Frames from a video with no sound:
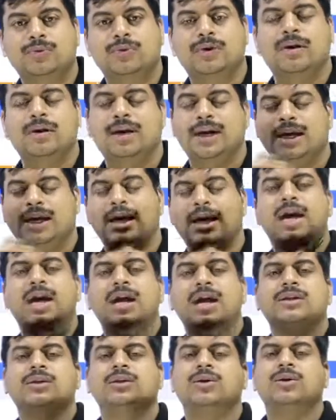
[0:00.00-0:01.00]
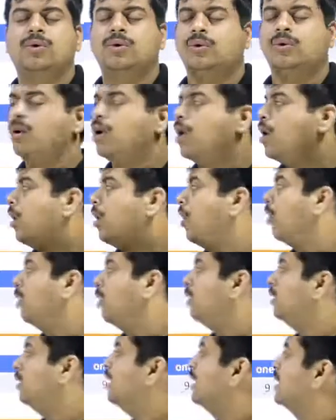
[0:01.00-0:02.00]
Okay, so
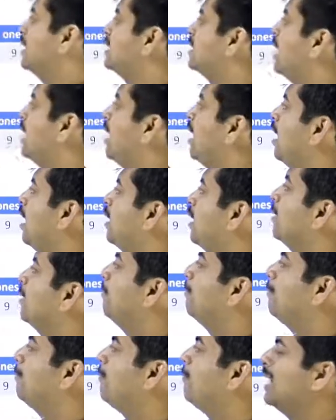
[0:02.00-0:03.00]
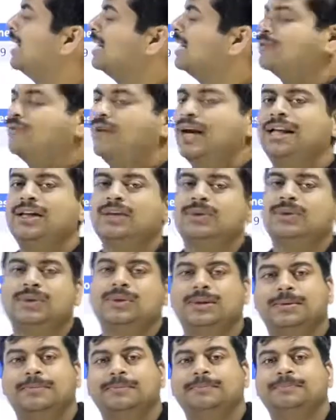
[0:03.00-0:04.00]
all these are the place
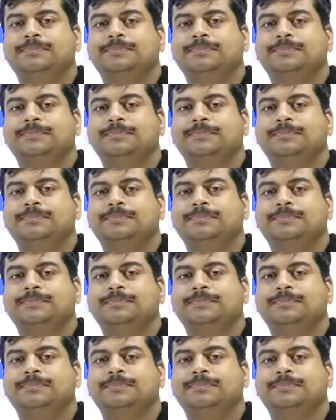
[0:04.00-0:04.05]
values.